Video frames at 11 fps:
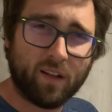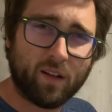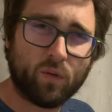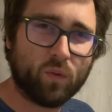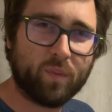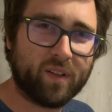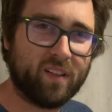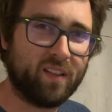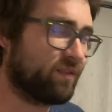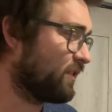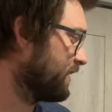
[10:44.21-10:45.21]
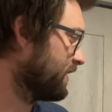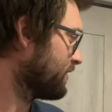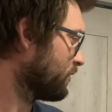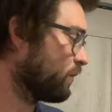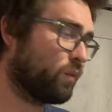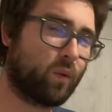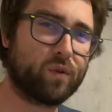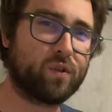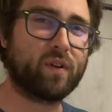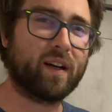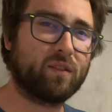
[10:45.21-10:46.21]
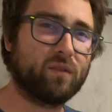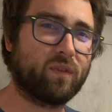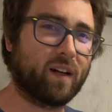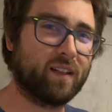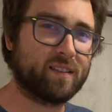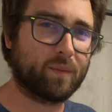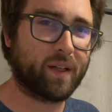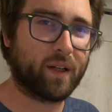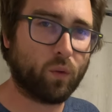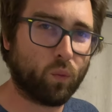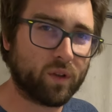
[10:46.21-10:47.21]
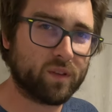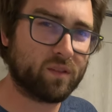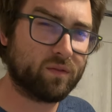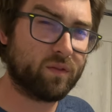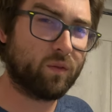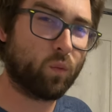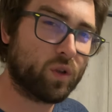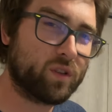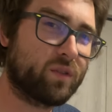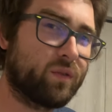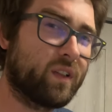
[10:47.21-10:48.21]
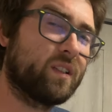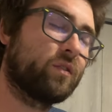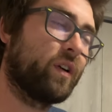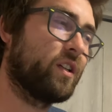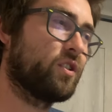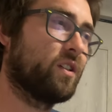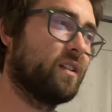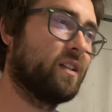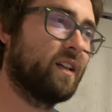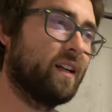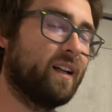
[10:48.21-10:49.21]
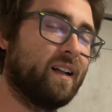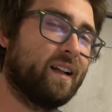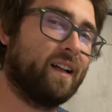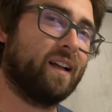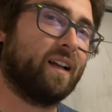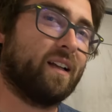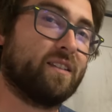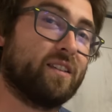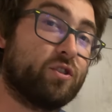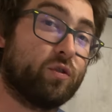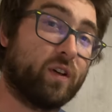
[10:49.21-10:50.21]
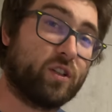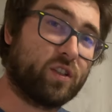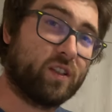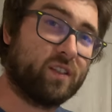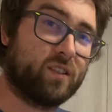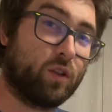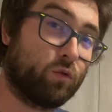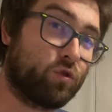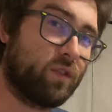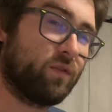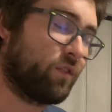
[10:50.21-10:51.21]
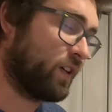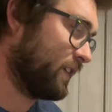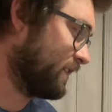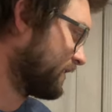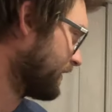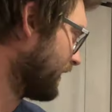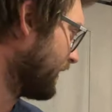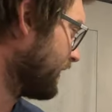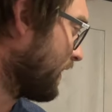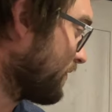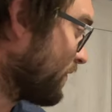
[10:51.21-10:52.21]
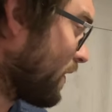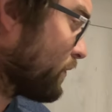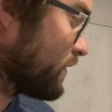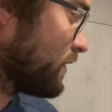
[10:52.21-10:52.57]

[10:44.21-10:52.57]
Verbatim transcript: it will be different. So we were trying to find some kind of water, water filtration situation, solution for us, and I found